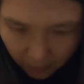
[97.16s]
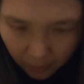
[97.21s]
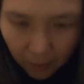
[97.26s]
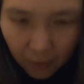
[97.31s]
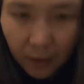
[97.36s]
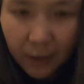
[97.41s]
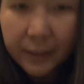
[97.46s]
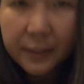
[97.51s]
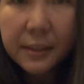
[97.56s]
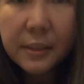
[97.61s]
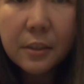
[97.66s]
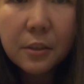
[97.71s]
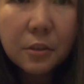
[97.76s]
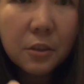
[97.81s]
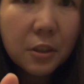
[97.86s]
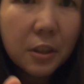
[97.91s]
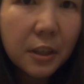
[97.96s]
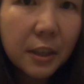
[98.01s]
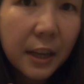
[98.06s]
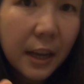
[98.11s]
All right, so
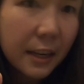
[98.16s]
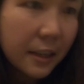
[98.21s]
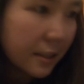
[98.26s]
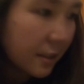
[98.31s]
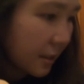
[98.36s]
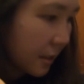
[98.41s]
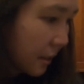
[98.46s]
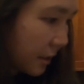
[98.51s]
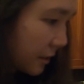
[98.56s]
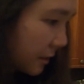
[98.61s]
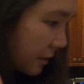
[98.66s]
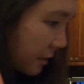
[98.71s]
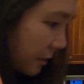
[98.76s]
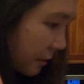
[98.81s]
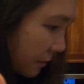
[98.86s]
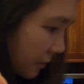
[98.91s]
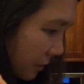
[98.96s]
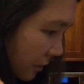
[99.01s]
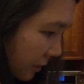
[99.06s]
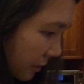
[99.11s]
you can kind of see the
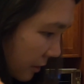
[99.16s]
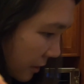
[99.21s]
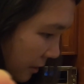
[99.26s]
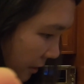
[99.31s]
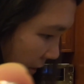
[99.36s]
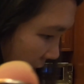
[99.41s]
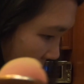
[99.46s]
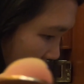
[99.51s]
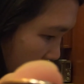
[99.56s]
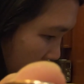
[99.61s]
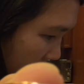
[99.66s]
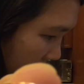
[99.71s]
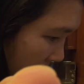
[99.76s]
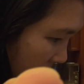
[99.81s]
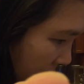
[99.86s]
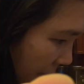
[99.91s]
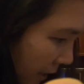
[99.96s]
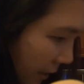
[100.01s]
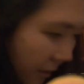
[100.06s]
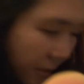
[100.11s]
silver. Let's see how well.
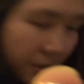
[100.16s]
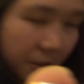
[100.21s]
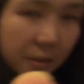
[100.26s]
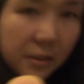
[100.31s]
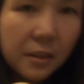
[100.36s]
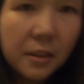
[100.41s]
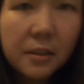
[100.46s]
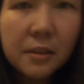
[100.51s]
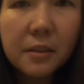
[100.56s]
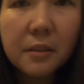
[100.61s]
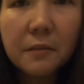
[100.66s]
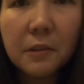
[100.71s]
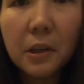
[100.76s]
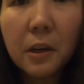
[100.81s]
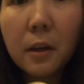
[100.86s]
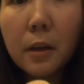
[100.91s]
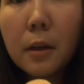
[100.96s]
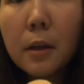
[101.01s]
Yeah, you can see the silver.